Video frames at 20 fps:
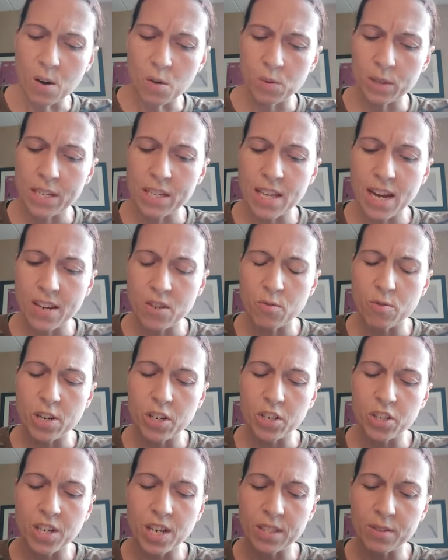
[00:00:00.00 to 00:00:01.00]
only that you
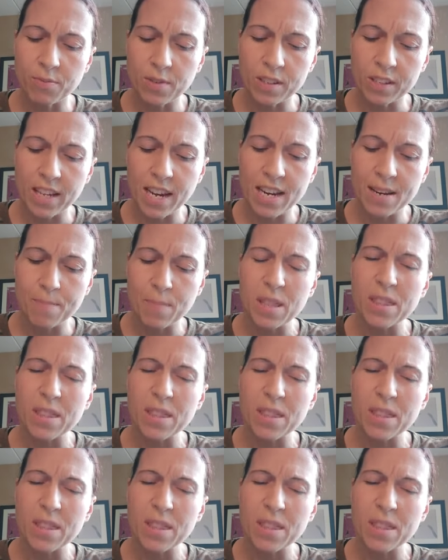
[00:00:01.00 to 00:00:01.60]
can just relate,